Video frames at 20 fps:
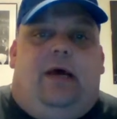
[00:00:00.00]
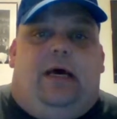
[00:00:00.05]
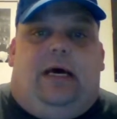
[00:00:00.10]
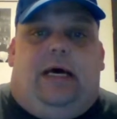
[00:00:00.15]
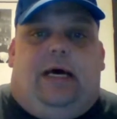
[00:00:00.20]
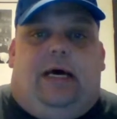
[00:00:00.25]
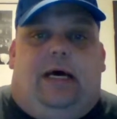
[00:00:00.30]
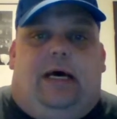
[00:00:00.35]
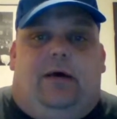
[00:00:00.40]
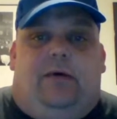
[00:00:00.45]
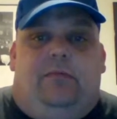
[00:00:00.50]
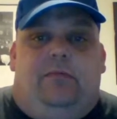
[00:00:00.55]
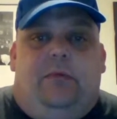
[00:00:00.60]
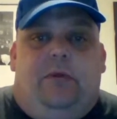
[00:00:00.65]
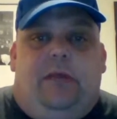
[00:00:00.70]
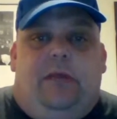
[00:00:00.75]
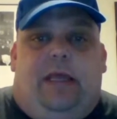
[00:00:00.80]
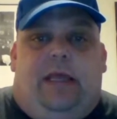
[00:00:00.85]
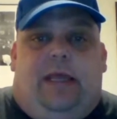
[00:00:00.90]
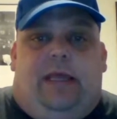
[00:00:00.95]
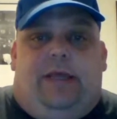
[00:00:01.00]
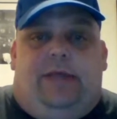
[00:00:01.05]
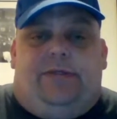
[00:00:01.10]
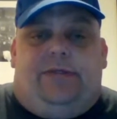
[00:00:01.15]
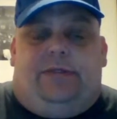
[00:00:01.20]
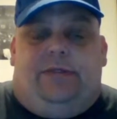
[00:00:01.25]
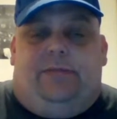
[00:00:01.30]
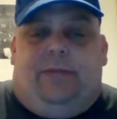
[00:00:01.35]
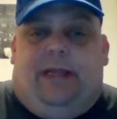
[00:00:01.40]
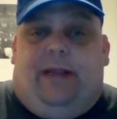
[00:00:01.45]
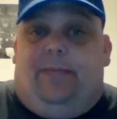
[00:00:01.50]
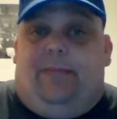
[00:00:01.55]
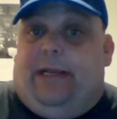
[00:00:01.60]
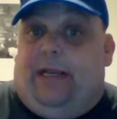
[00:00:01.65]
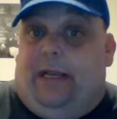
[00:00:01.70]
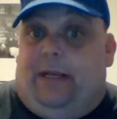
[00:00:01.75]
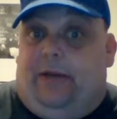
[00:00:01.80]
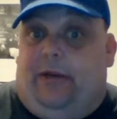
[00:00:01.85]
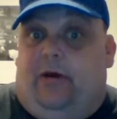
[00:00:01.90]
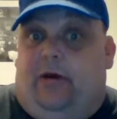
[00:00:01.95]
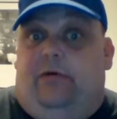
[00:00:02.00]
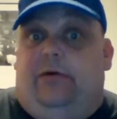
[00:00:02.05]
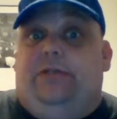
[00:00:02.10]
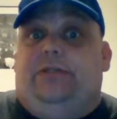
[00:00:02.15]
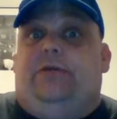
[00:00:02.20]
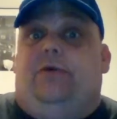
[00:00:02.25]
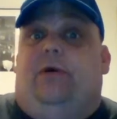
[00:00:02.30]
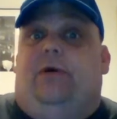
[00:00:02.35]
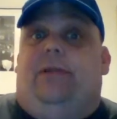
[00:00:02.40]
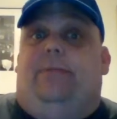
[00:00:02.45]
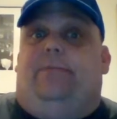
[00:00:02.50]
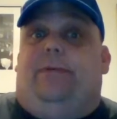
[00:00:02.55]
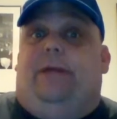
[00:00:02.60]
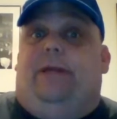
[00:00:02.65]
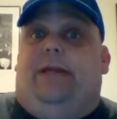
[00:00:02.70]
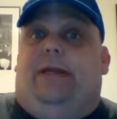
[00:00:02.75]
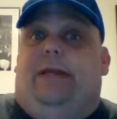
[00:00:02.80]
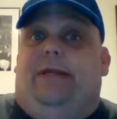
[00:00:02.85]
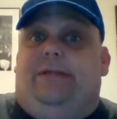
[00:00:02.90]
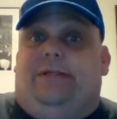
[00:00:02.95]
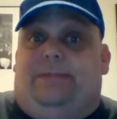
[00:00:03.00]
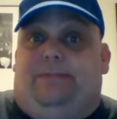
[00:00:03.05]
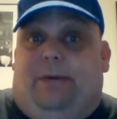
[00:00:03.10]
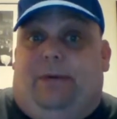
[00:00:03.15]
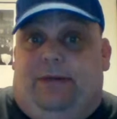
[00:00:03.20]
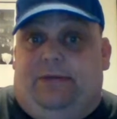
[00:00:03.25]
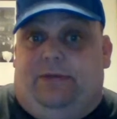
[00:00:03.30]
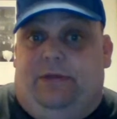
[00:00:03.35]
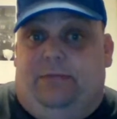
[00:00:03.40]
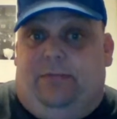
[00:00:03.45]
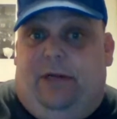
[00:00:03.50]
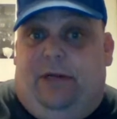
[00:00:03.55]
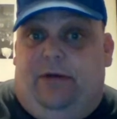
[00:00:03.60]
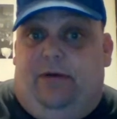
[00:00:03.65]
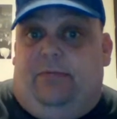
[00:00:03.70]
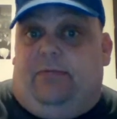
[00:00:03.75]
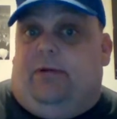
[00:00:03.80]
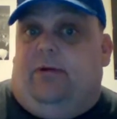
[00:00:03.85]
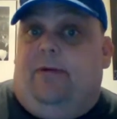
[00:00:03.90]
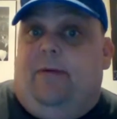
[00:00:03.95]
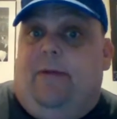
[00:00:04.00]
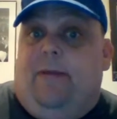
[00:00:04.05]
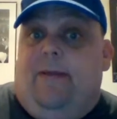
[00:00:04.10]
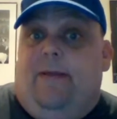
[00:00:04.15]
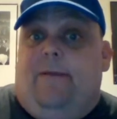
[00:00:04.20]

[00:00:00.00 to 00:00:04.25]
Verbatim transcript: Uh, as you may or may not know, Enjoy the Pig is sponsored by Uber